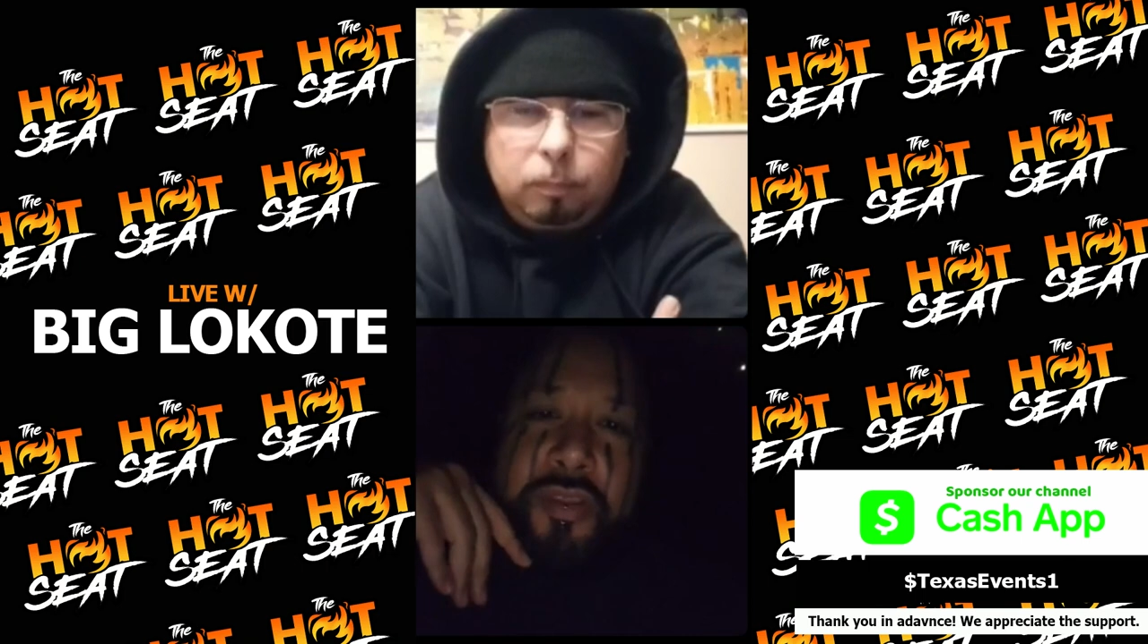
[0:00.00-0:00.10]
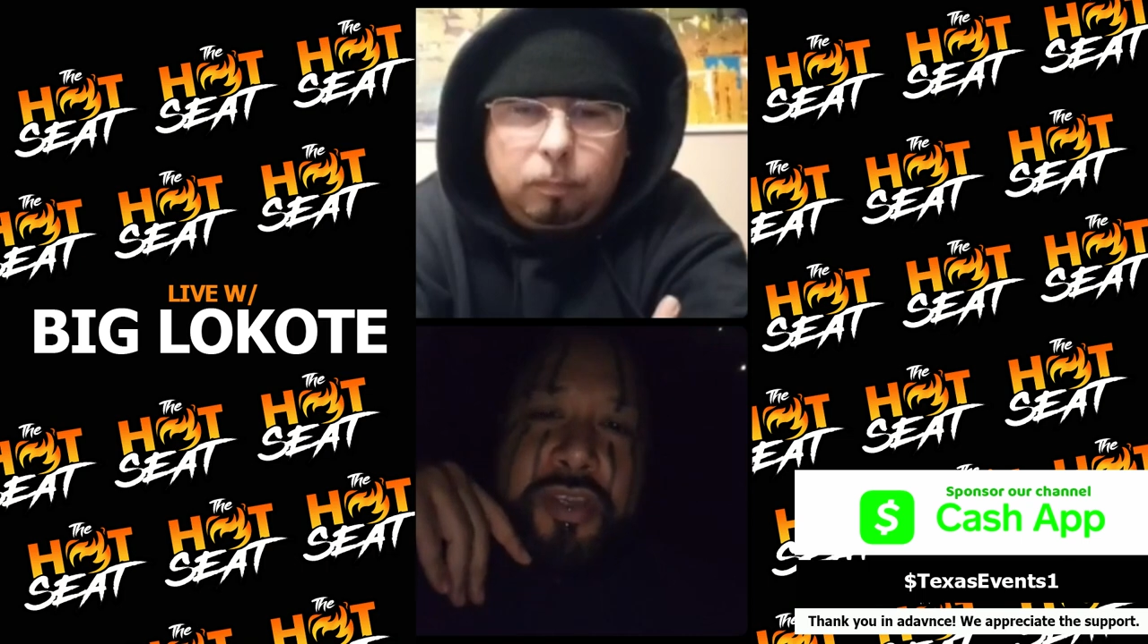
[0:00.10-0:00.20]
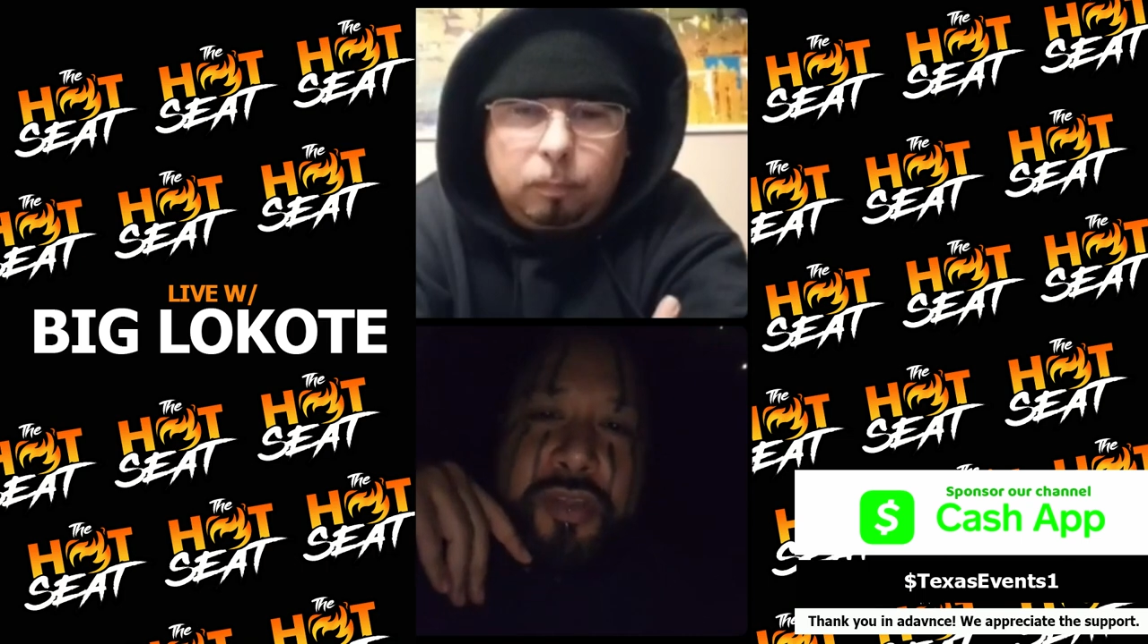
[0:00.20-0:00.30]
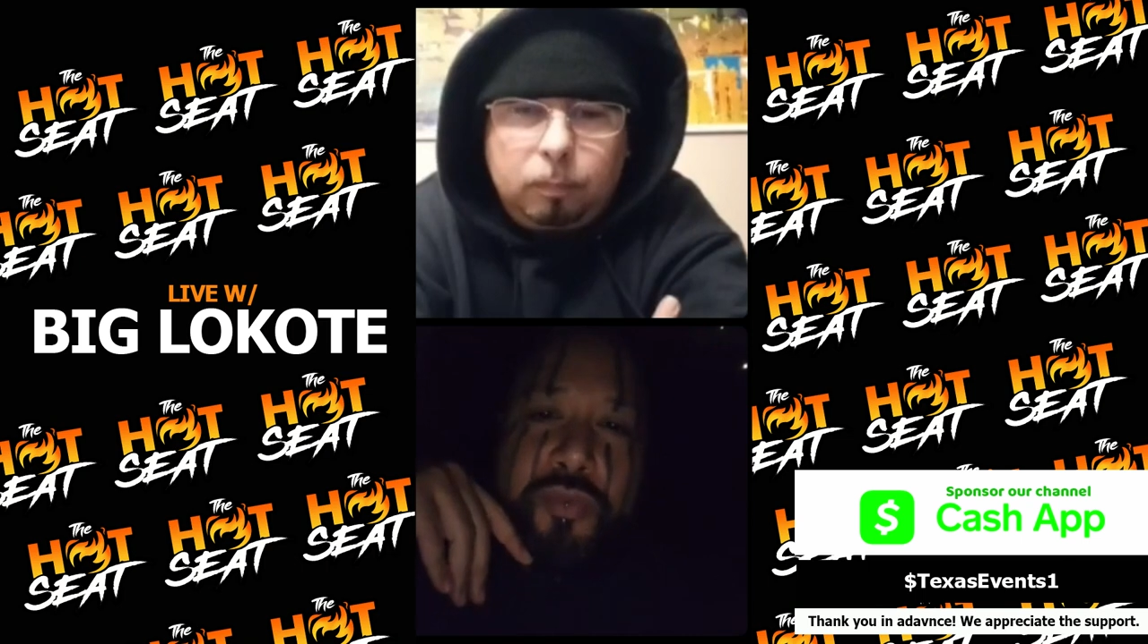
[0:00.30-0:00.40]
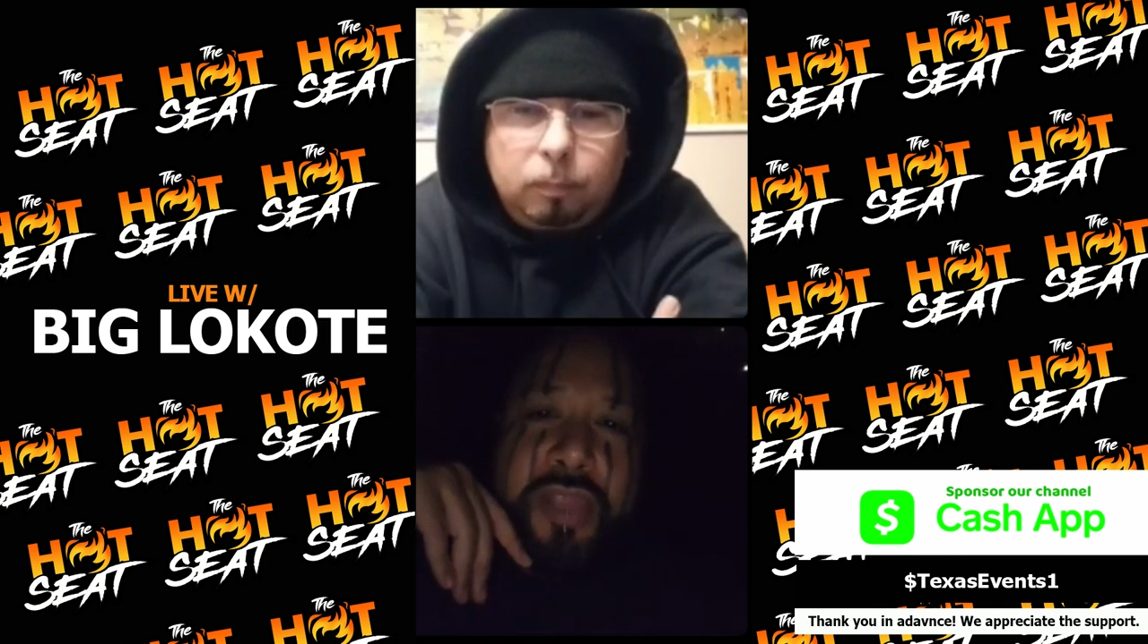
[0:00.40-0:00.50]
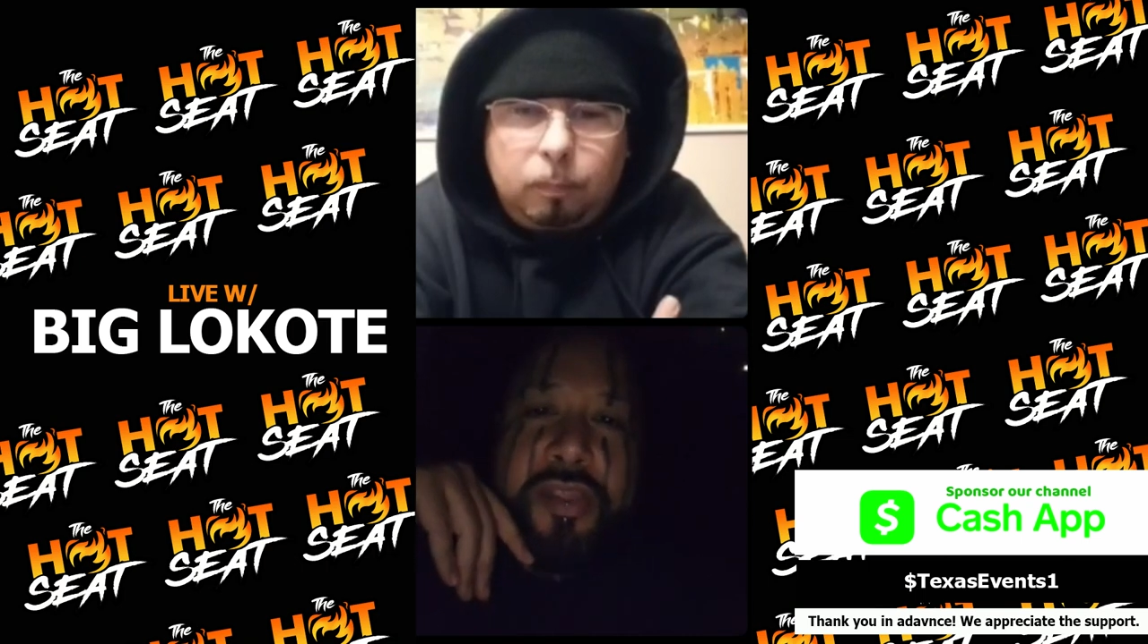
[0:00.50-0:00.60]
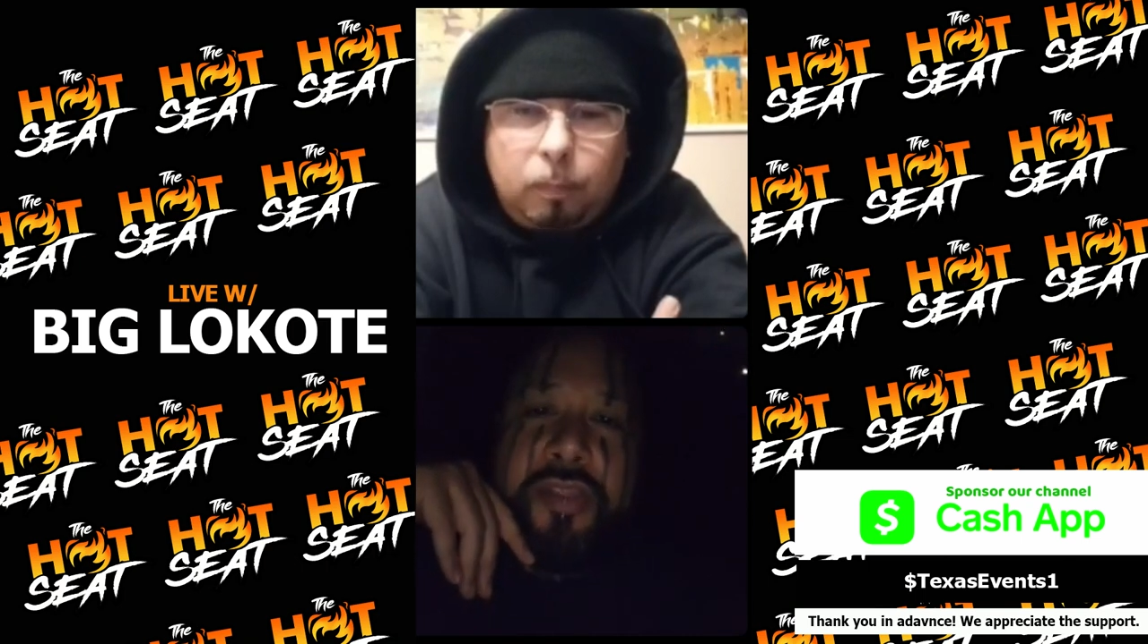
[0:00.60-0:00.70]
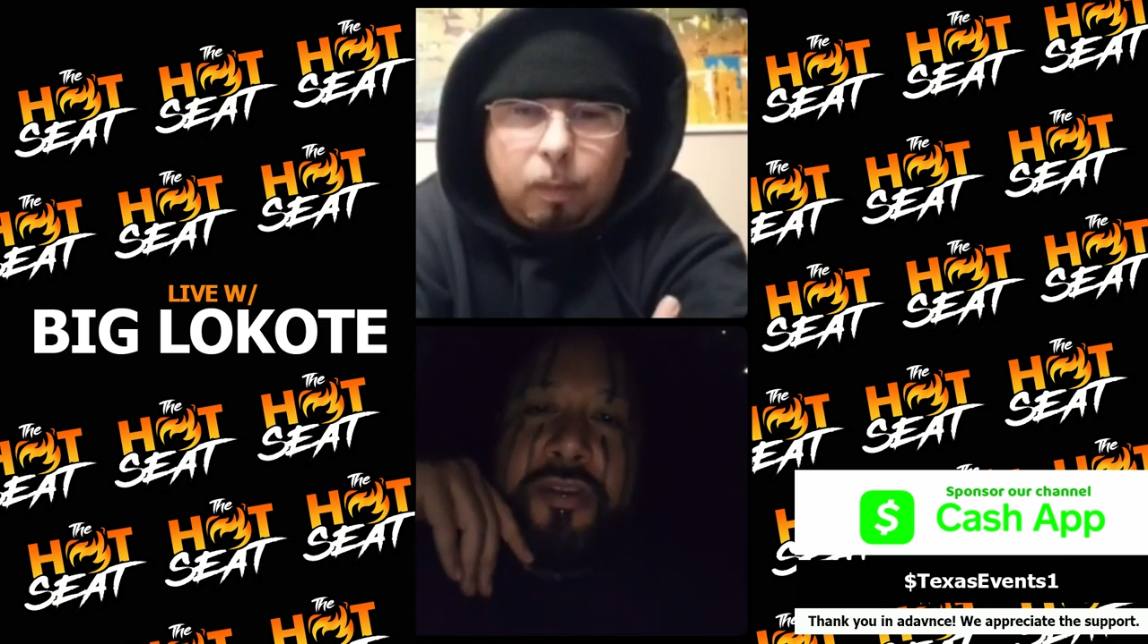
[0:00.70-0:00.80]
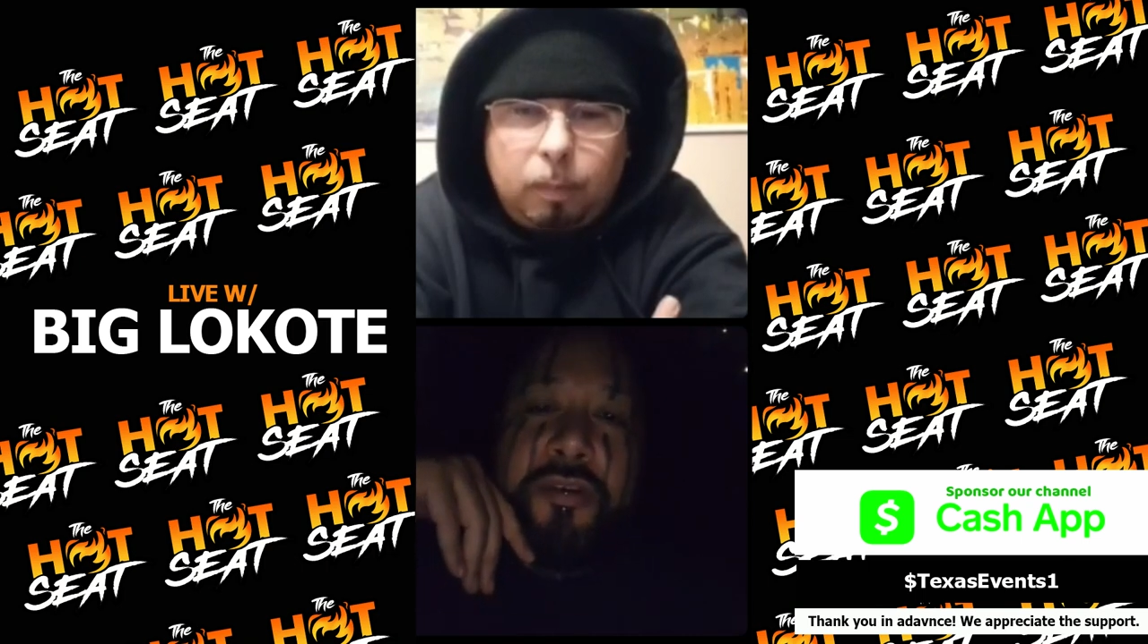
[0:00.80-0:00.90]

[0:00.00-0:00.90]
they're just racist,